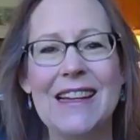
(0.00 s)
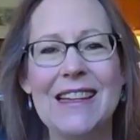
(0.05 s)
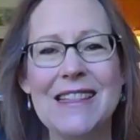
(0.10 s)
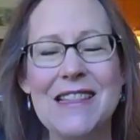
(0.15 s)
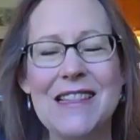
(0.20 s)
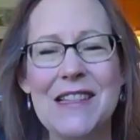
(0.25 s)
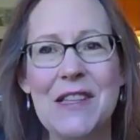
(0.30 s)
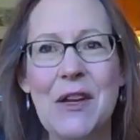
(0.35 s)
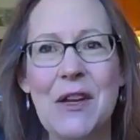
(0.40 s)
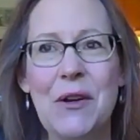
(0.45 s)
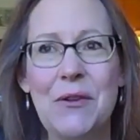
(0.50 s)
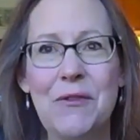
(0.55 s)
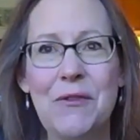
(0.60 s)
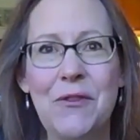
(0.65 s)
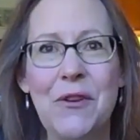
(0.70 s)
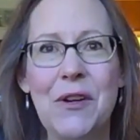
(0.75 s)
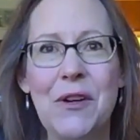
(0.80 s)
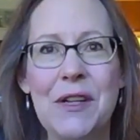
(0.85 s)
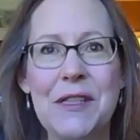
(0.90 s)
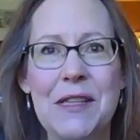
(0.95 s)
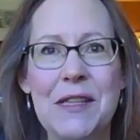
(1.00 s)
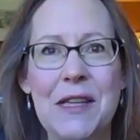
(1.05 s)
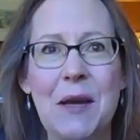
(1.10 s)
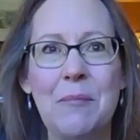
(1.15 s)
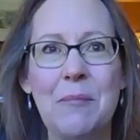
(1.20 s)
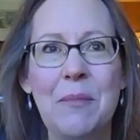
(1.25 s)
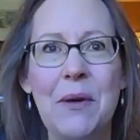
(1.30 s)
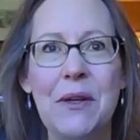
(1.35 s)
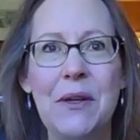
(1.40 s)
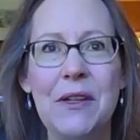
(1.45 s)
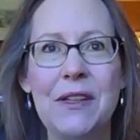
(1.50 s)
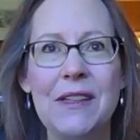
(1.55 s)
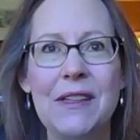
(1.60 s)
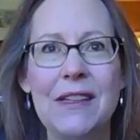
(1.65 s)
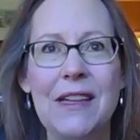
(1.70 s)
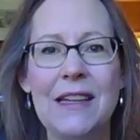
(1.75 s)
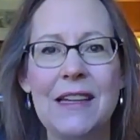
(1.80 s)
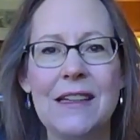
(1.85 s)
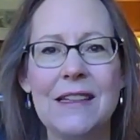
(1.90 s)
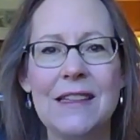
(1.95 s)
So for example,
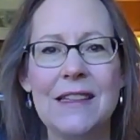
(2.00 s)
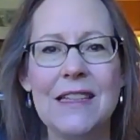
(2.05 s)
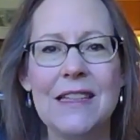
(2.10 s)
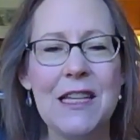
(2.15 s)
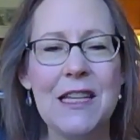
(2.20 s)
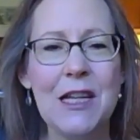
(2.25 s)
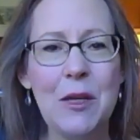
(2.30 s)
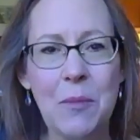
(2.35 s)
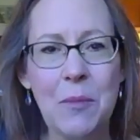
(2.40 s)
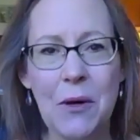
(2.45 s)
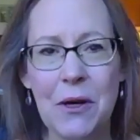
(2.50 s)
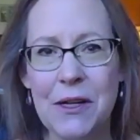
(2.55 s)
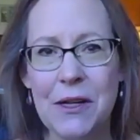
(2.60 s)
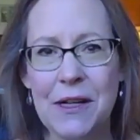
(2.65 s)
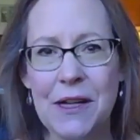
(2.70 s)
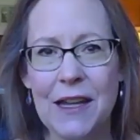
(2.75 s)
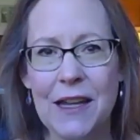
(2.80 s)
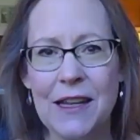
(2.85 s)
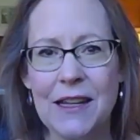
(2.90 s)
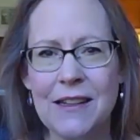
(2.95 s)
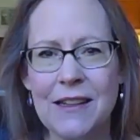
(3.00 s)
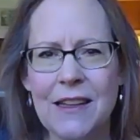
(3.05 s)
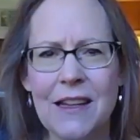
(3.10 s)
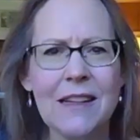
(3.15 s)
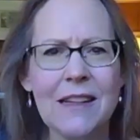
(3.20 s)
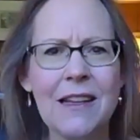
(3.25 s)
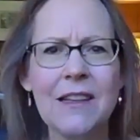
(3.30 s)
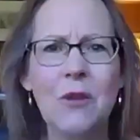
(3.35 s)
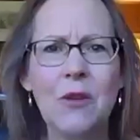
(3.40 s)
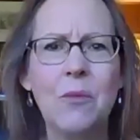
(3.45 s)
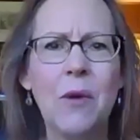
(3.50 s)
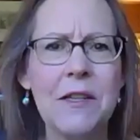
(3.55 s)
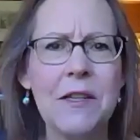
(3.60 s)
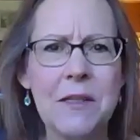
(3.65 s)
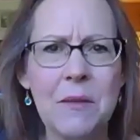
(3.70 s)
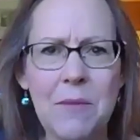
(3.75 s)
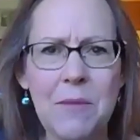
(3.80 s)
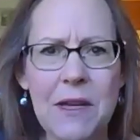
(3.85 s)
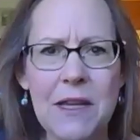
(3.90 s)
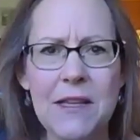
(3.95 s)
you know, the tea book and like the
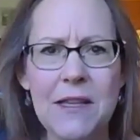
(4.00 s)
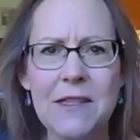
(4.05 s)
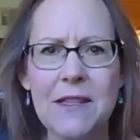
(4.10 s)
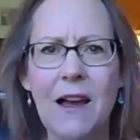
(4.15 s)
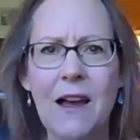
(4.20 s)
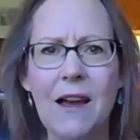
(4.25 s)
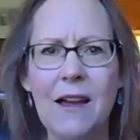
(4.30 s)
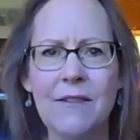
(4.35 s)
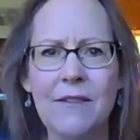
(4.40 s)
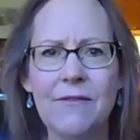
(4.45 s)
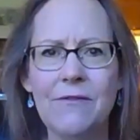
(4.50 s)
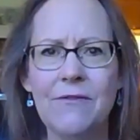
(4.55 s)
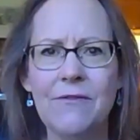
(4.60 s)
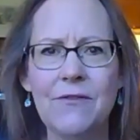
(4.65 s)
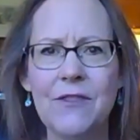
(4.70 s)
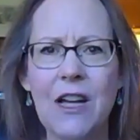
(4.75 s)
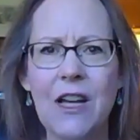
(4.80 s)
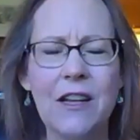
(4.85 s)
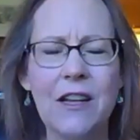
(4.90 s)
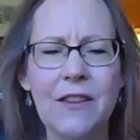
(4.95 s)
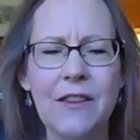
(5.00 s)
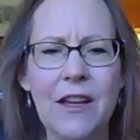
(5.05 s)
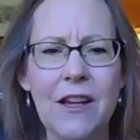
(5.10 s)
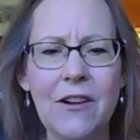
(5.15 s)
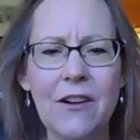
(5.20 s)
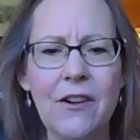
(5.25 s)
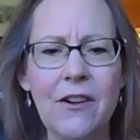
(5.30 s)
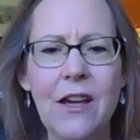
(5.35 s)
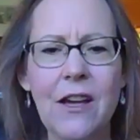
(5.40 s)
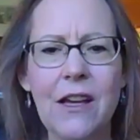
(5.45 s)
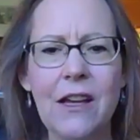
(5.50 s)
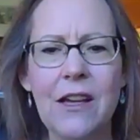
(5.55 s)
recipes I've done in there